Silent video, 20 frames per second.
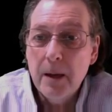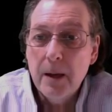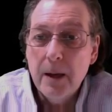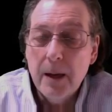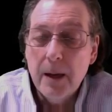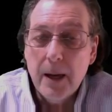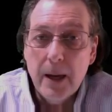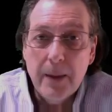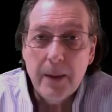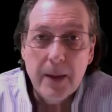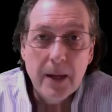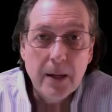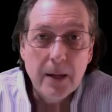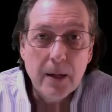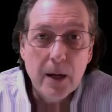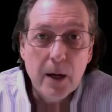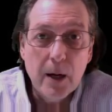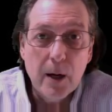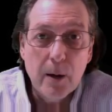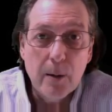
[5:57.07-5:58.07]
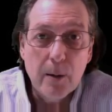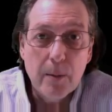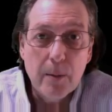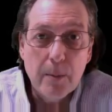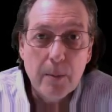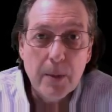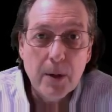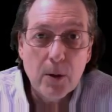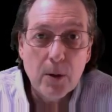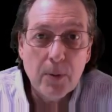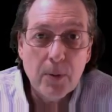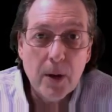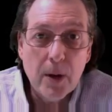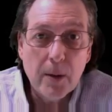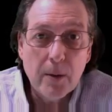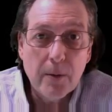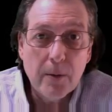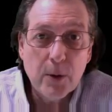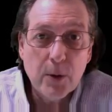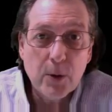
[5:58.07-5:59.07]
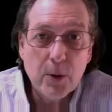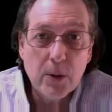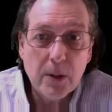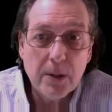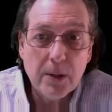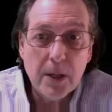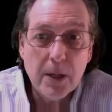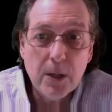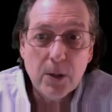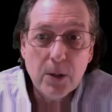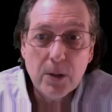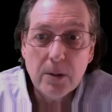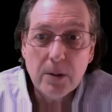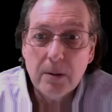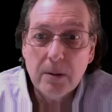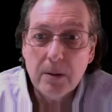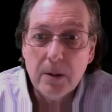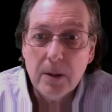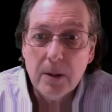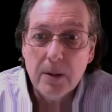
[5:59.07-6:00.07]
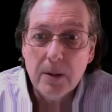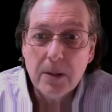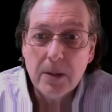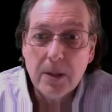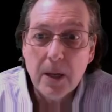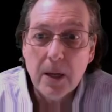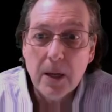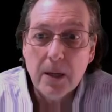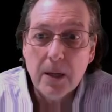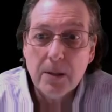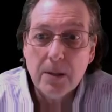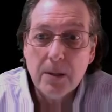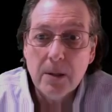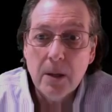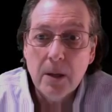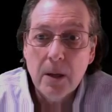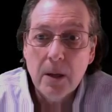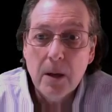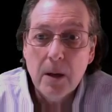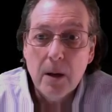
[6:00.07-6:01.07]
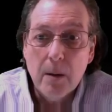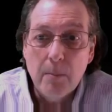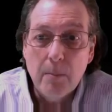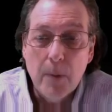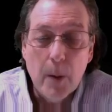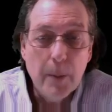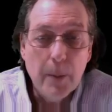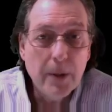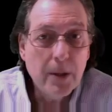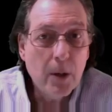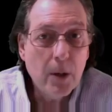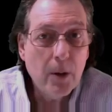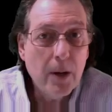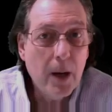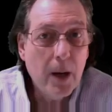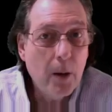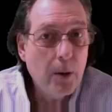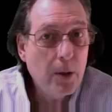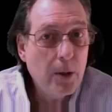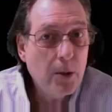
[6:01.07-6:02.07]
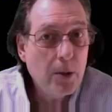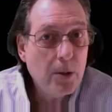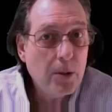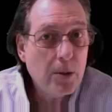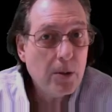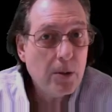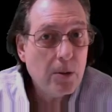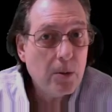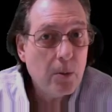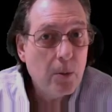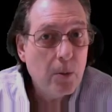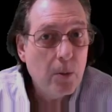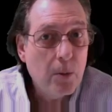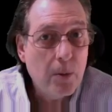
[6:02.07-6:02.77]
And then uh, meter problem visualization, in this case, momentary outages.